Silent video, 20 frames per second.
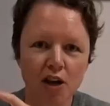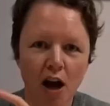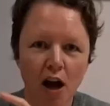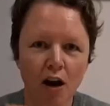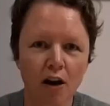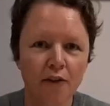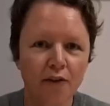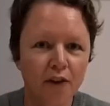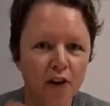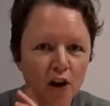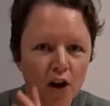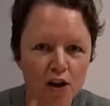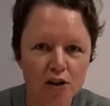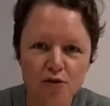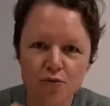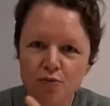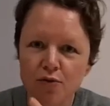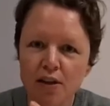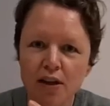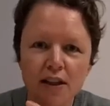jar, if it
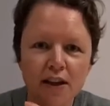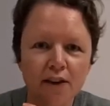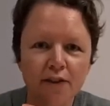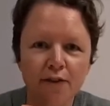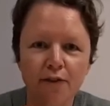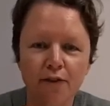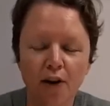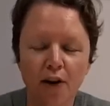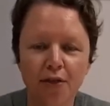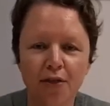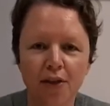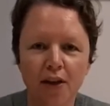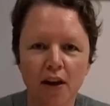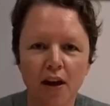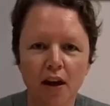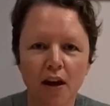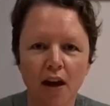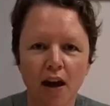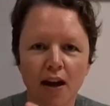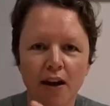goes really
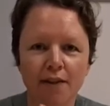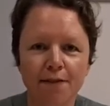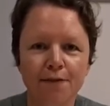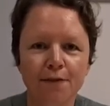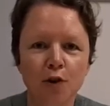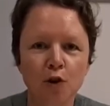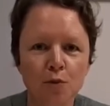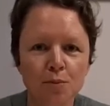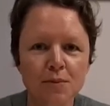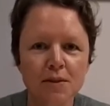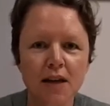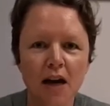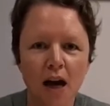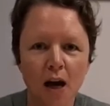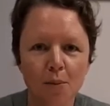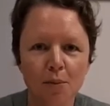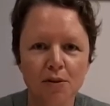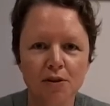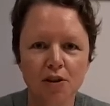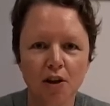frothy and it forms
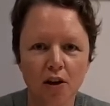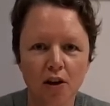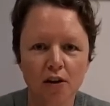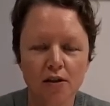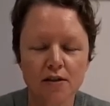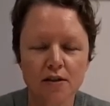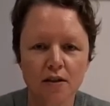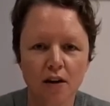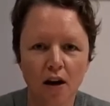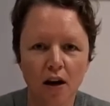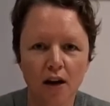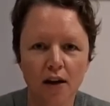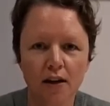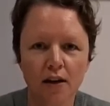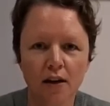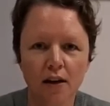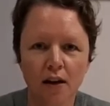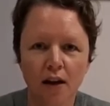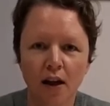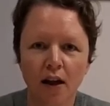carbon dioxide,
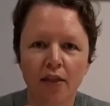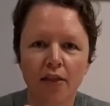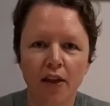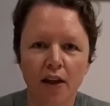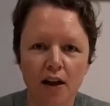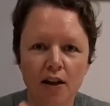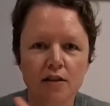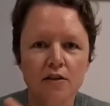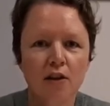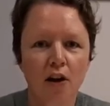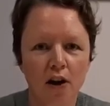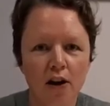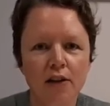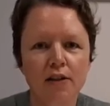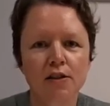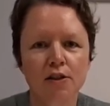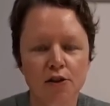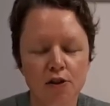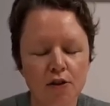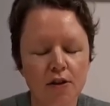then it's
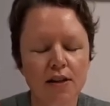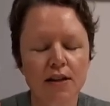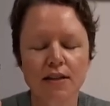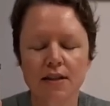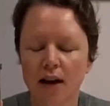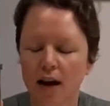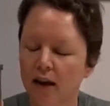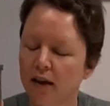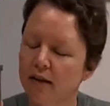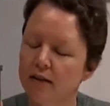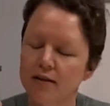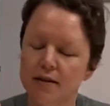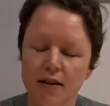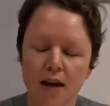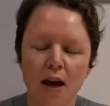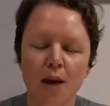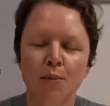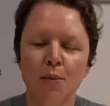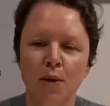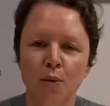going to do exactly the
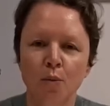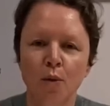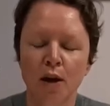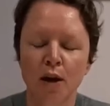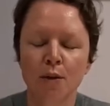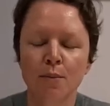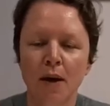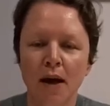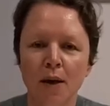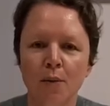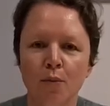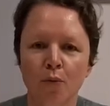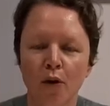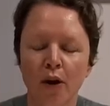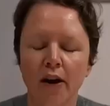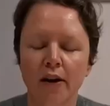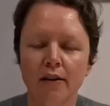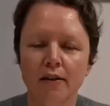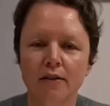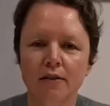same when you make
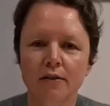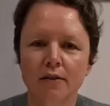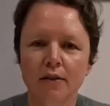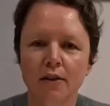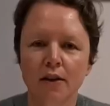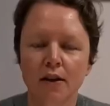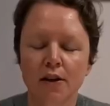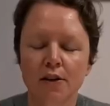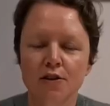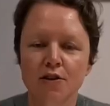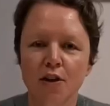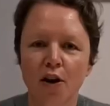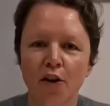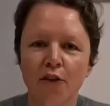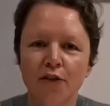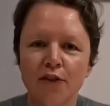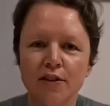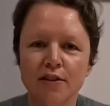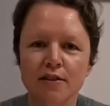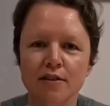bread. So
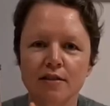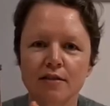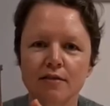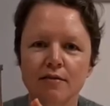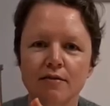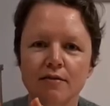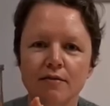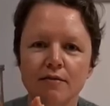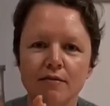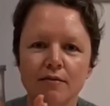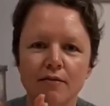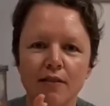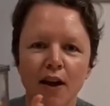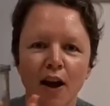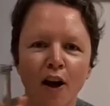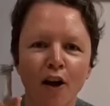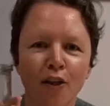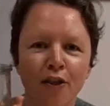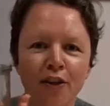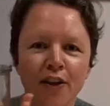if it's
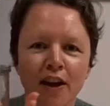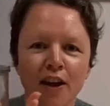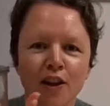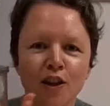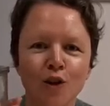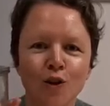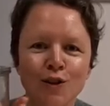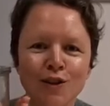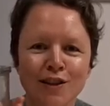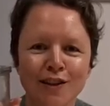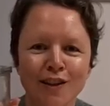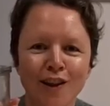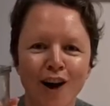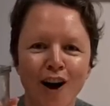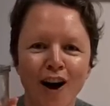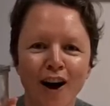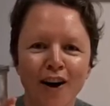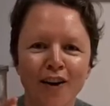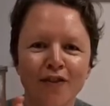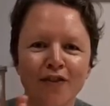healthy and looks
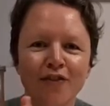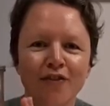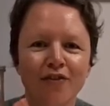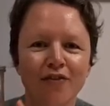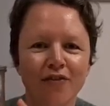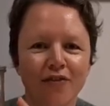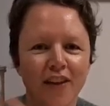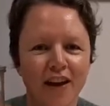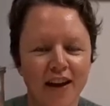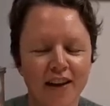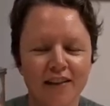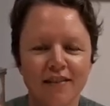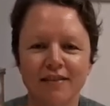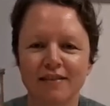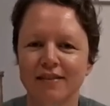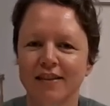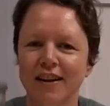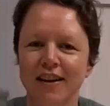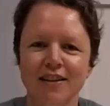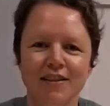alive,
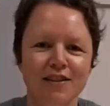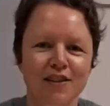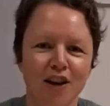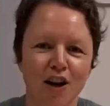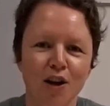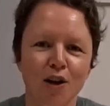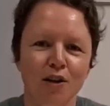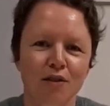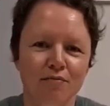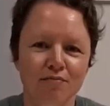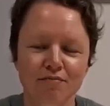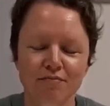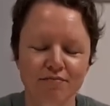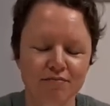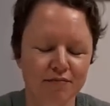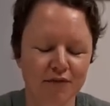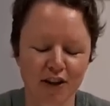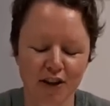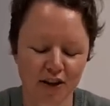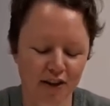then it's gonna,
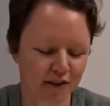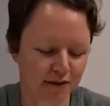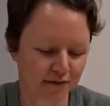you're